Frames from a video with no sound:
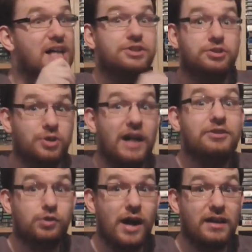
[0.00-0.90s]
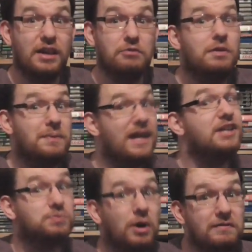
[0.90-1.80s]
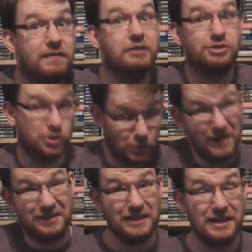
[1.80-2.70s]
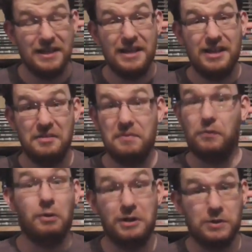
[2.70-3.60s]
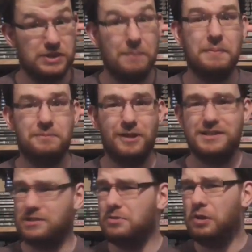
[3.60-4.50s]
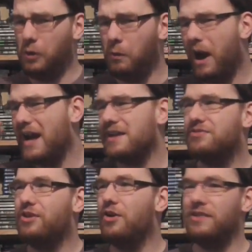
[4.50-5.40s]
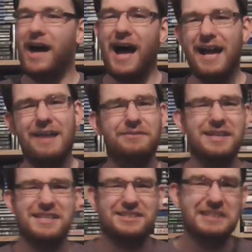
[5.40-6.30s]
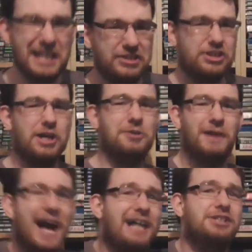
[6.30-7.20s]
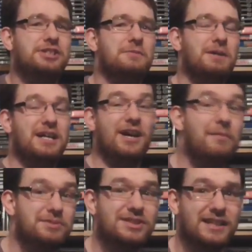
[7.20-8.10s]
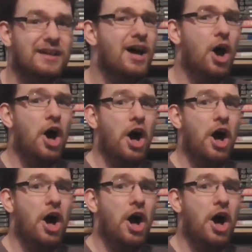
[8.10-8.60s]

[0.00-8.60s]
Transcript: I should try and track down the PS1 version quickly before it goes up in price. I don't know why I thought that. I have like this knee-jerk reaction when it comes to